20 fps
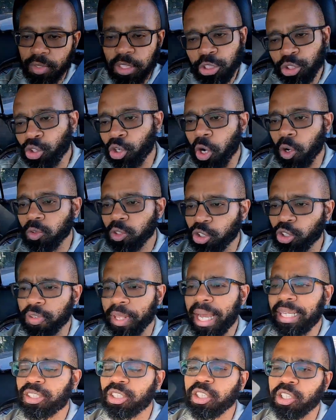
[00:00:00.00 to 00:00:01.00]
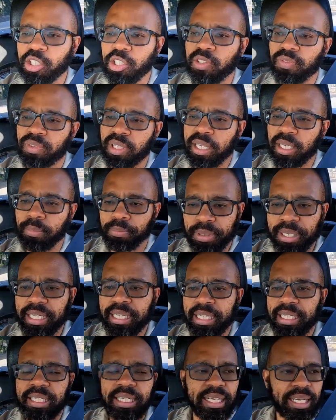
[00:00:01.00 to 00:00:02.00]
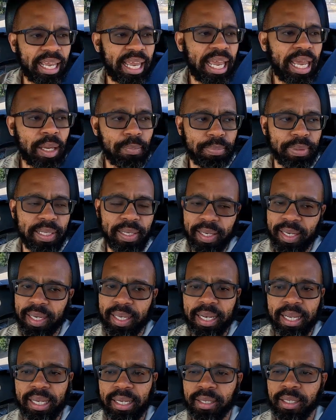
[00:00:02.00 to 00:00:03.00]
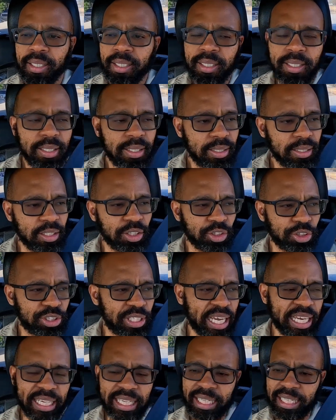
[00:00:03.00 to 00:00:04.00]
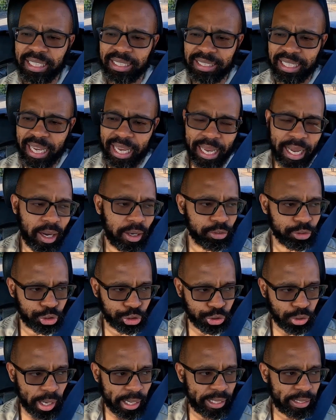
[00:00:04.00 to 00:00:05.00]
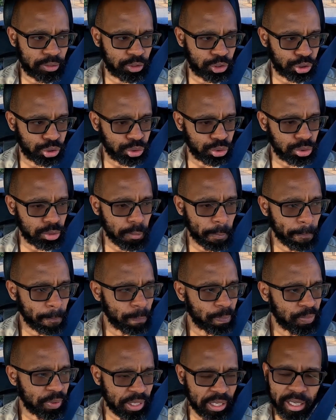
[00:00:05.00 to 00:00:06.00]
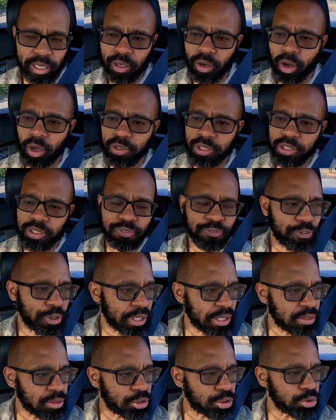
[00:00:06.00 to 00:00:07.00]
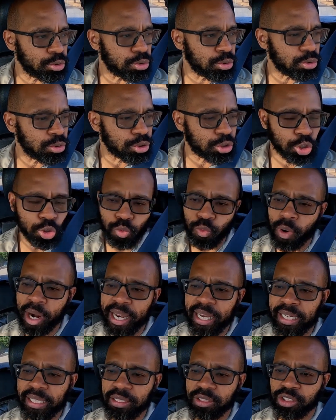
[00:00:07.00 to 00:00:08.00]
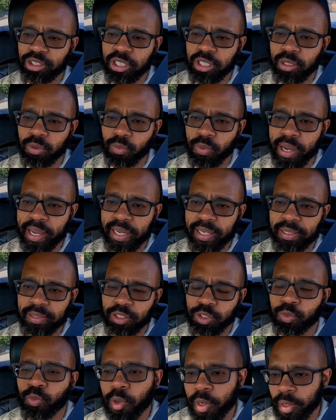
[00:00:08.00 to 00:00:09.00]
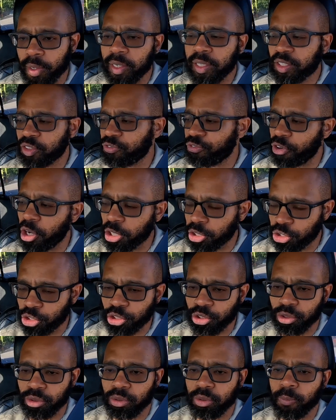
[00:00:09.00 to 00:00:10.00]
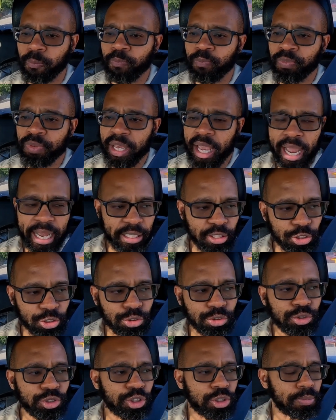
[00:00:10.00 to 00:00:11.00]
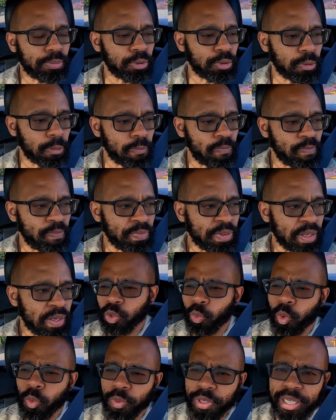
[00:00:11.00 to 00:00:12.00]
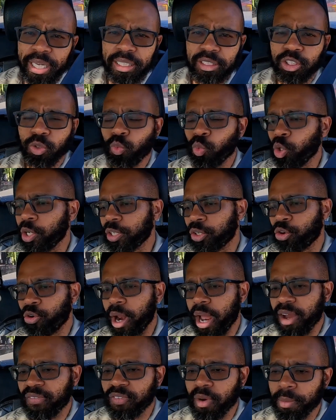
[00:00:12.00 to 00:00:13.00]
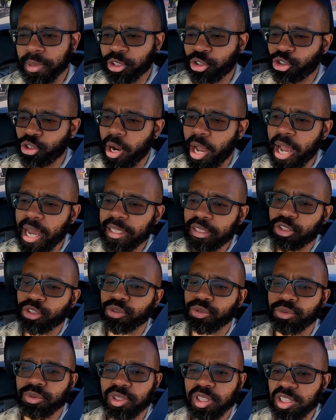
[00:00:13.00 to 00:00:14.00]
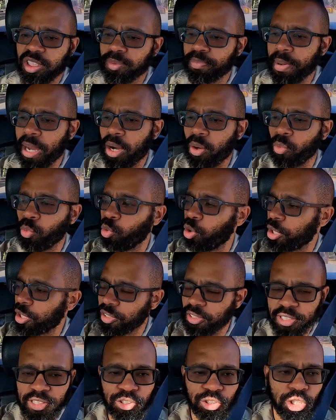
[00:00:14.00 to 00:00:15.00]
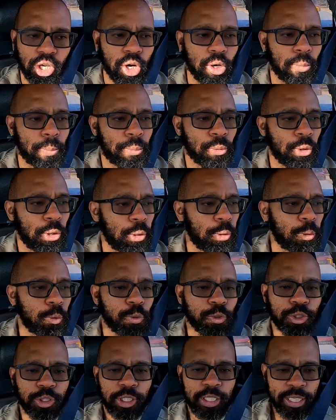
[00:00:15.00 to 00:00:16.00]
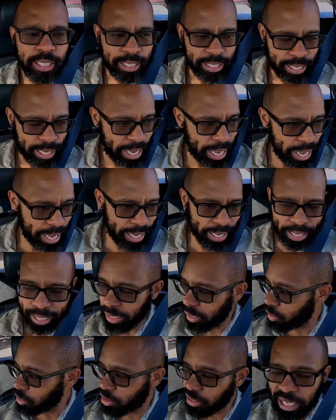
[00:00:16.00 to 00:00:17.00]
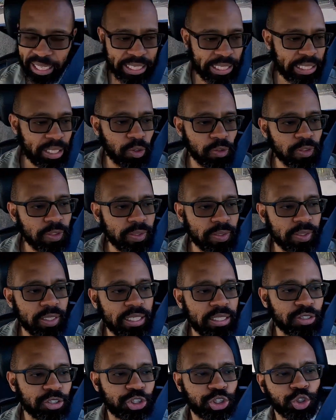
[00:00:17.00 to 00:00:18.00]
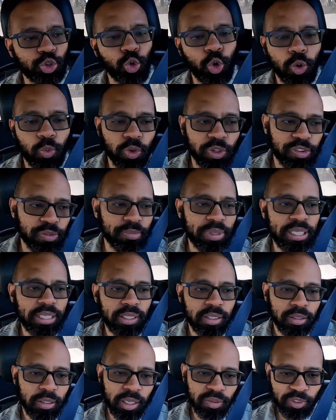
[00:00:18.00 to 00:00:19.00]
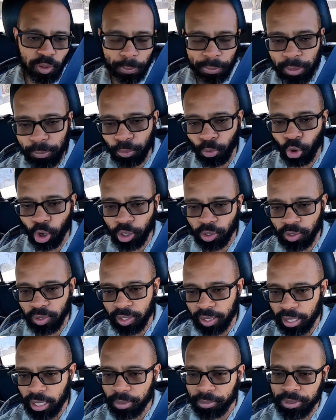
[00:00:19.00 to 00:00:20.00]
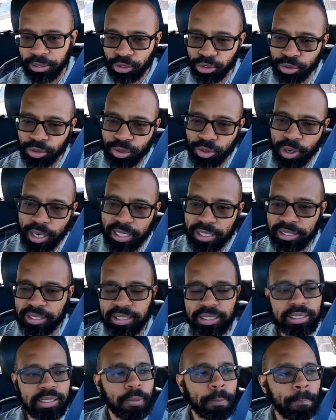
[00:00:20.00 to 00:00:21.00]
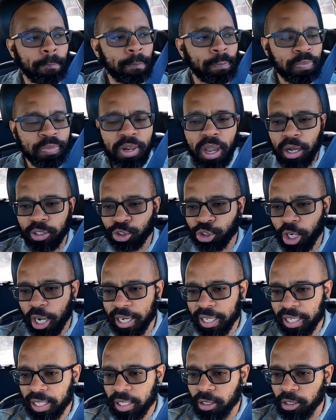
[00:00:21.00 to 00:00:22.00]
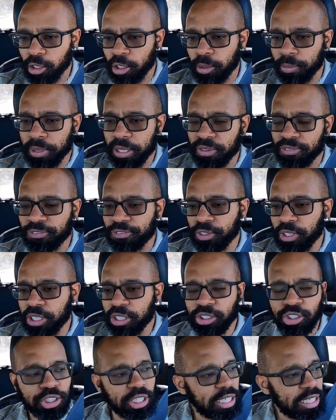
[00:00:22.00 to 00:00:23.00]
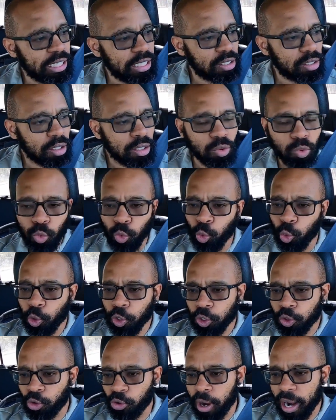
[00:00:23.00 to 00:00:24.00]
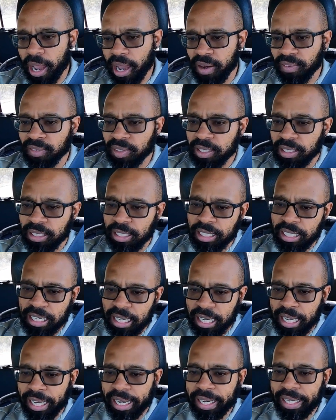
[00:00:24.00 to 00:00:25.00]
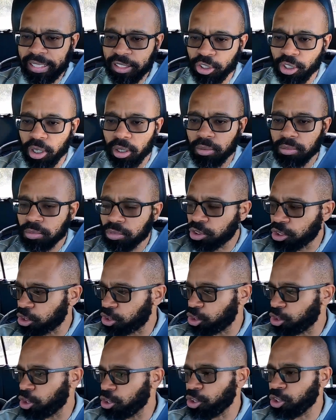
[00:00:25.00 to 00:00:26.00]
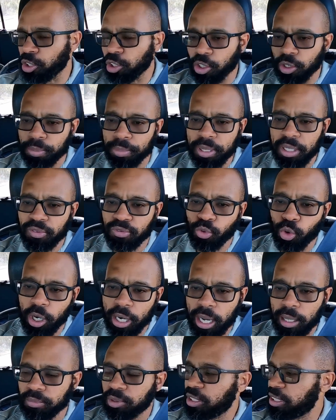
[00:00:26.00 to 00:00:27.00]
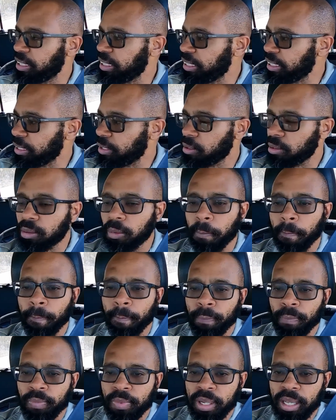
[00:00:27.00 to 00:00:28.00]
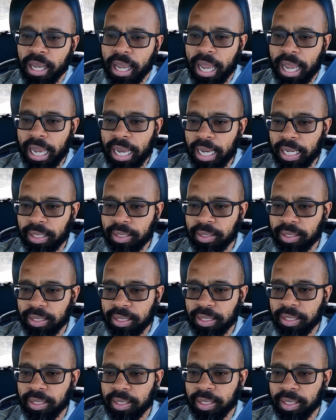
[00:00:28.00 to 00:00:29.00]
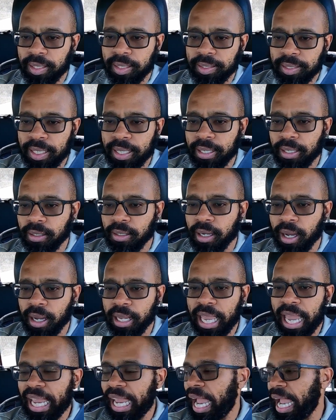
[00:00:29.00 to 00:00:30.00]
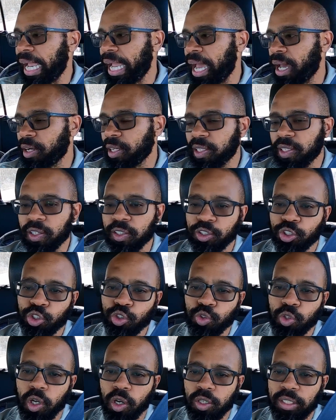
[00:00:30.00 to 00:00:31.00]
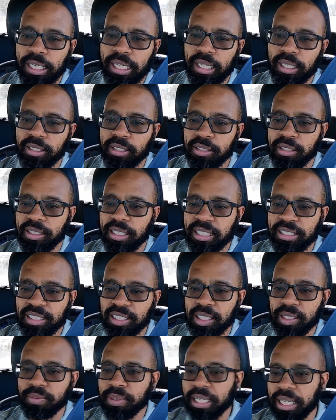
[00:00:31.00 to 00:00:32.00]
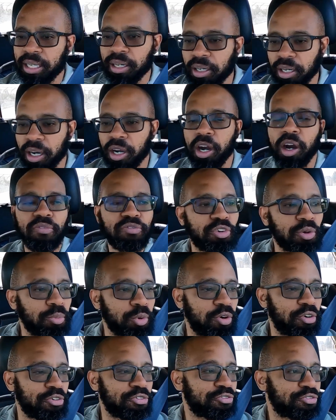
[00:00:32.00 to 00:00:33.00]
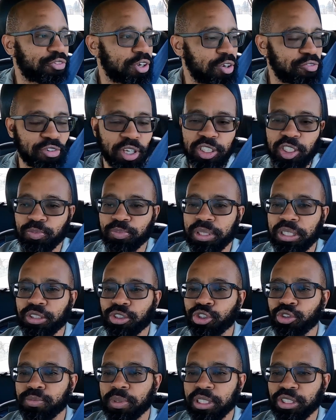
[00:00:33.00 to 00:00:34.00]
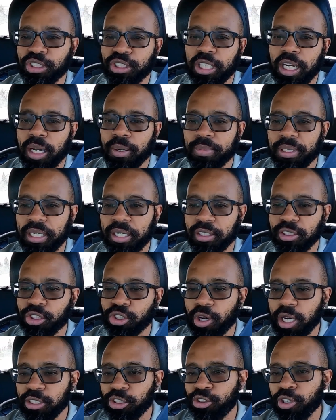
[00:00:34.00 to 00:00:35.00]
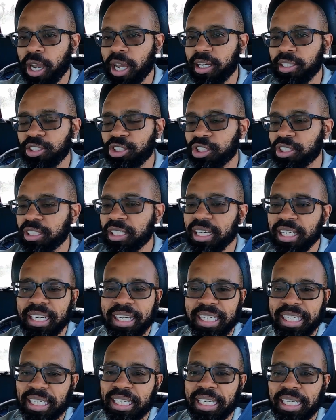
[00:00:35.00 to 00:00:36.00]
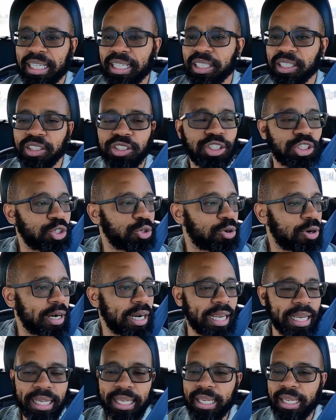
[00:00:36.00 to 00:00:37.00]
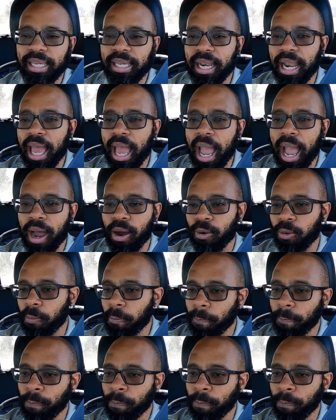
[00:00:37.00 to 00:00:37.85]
you know, so that's a good thing. But it can be a headache day in and day out, trying to get all these friggin' tools arranged in a way to where it's functional and usable. So when we get to Woodcraft, I'm gonna try to dismount one of these GoPros and take it in the store with me. If the people aren't looking at me too crazy, I'll try to get a little bit of footage in Woodcraft and, you know, just show you a little bit of what I'm seeing. And then, yeah, I can't hang out in there too long. They seem to get uncomfortable if I spend too much time in there. So I try to just get in the store and get out.